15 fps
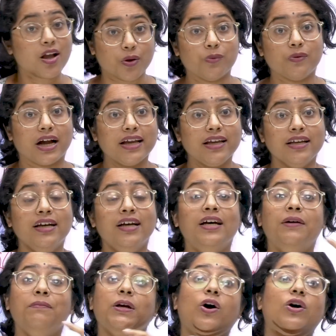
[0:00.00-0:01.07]
Why?
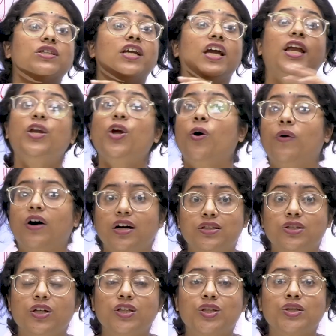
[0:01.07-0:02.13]
Because in your
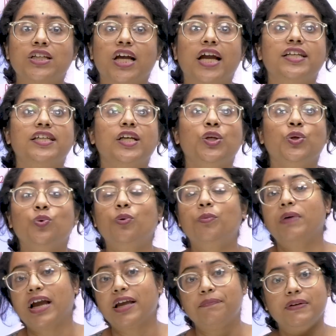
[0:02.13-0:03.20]
virtual society, you
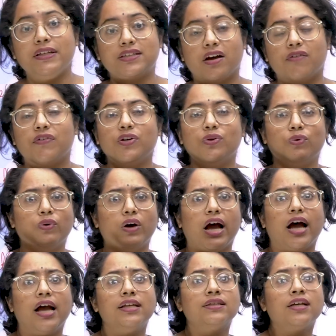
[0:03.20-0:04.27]
might be someone who
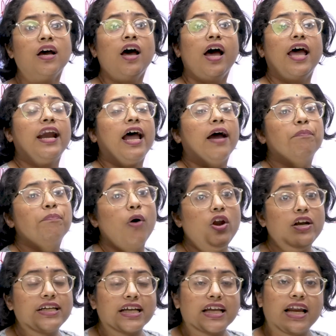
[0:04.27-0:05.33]
has a
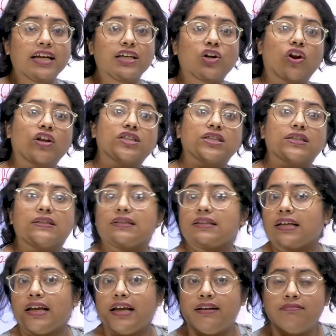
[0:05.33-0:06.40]
political ideology
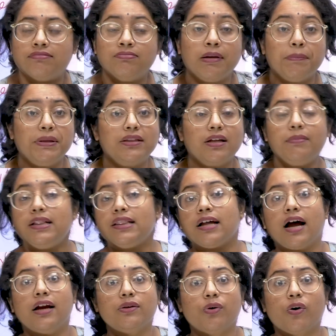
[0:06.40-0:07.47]
sitting in maybe Tamil
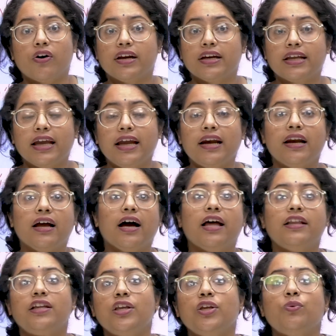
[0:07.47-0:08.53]
Nadu or in Kerala,
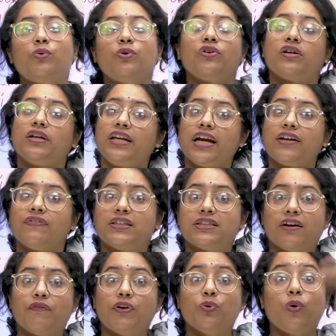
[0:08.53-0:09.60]
and then you could connect with
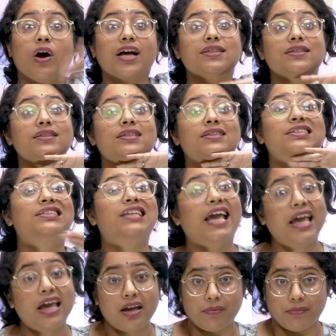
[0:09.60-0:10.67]
someone who has the
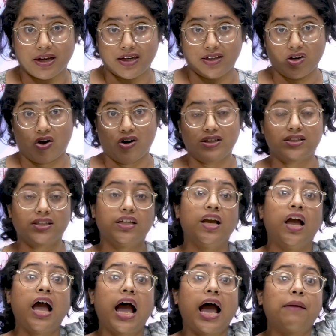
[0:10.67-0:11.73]
same ideology
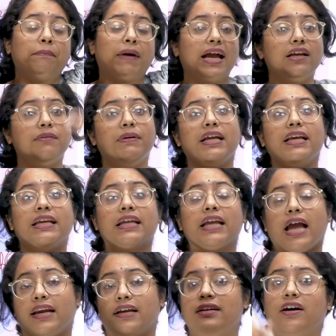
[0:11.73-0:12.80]
and might be in
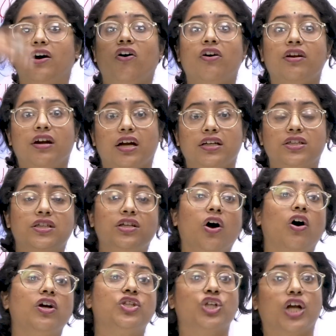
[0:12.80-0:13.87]
Canada or Russia
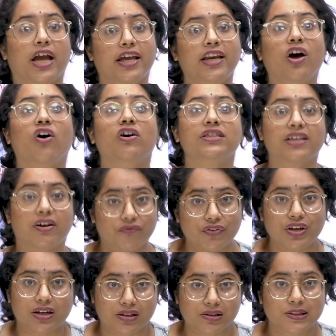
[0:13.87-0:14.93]
or China or
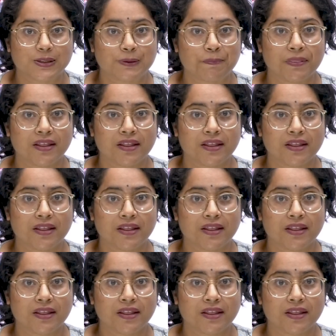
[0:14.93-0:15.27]
somewhere else.